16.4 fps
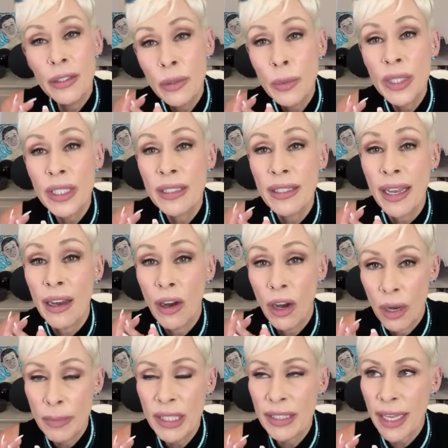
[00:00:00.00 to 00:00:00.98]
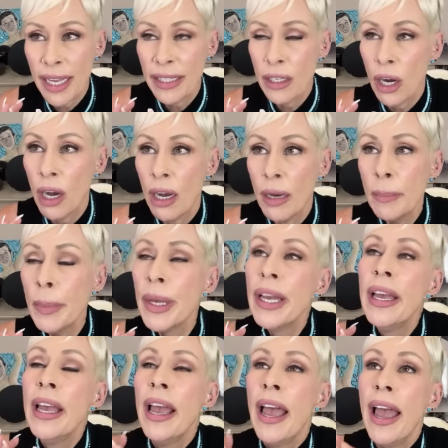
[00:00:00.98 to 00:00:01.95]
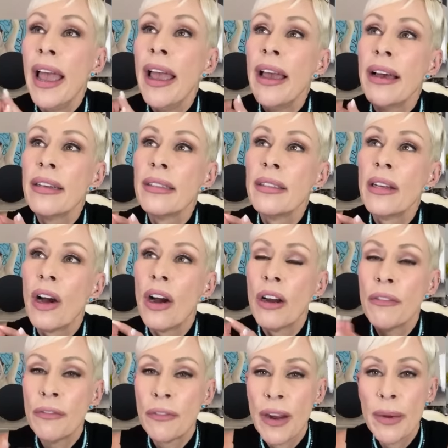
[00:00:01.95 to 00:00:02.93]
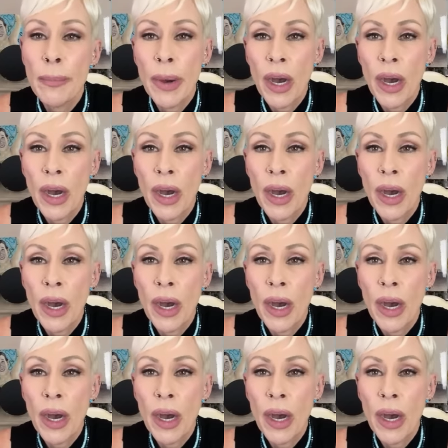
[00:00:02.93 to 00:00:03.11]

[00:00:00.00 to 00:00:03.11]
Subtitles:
who was a homicide cop, and our friend,